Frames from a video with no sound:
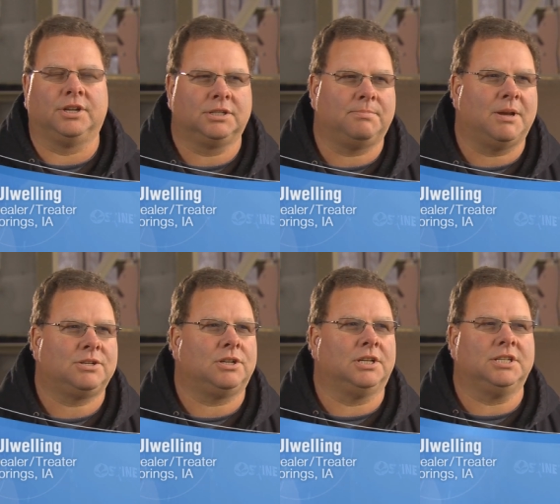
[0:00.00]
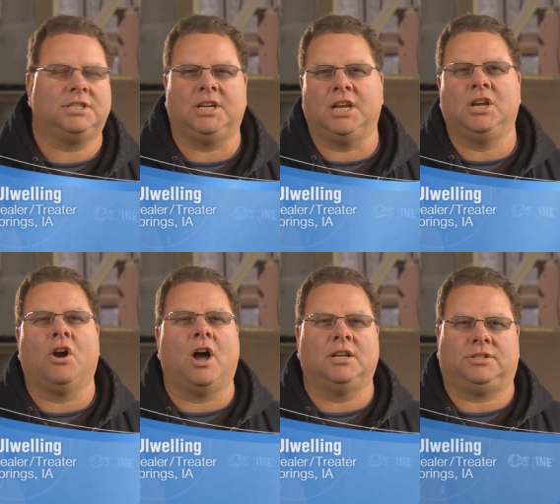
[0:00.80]
especially seed
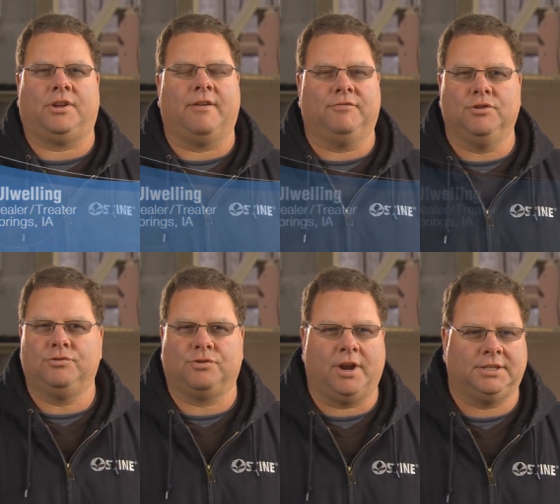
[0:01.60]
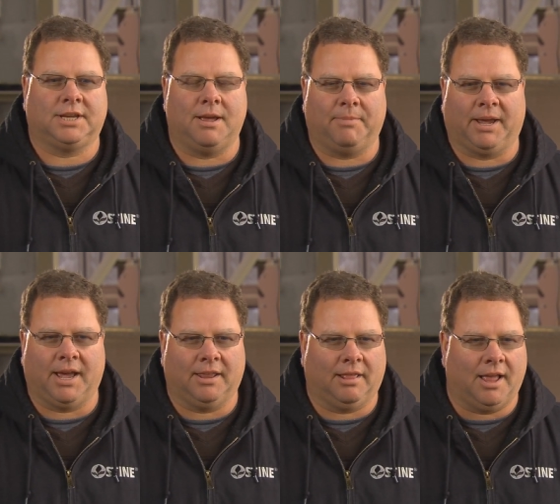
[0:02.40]
costs. You have new traits coming
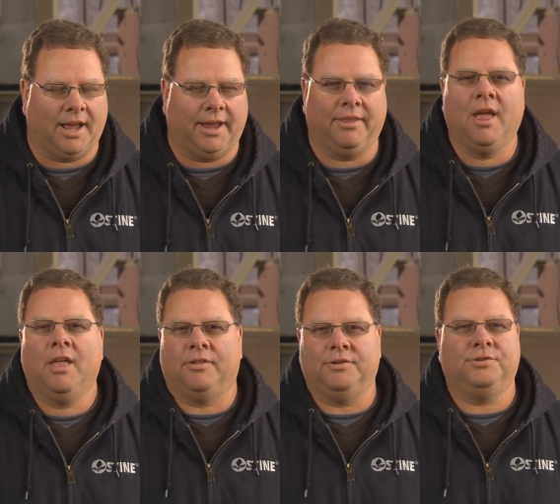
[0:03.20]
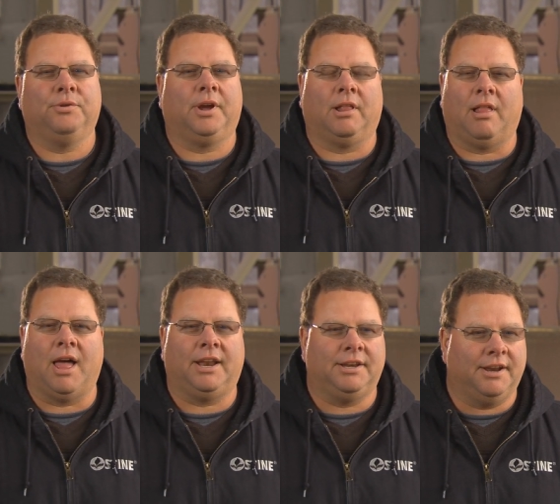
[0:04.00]
online. They're doing a
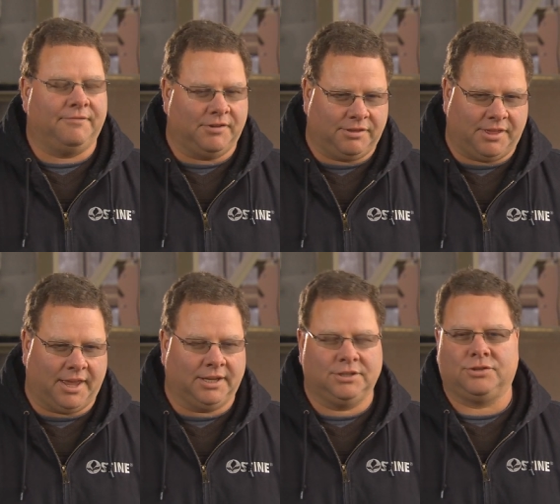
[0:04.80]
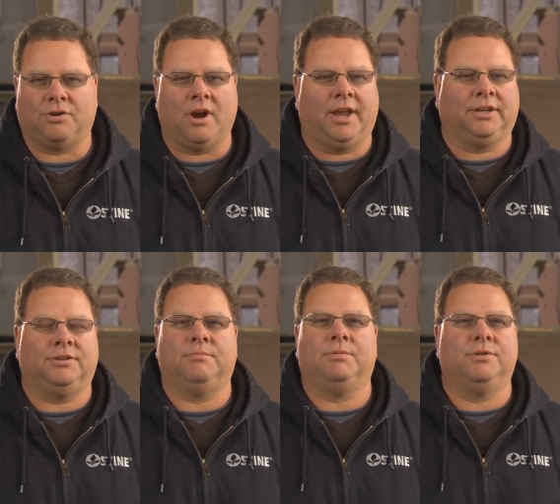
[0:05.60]
lot of different things, trying
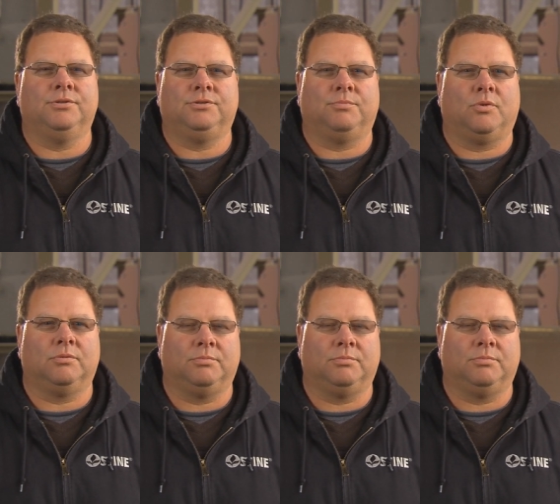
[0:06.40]
to produce more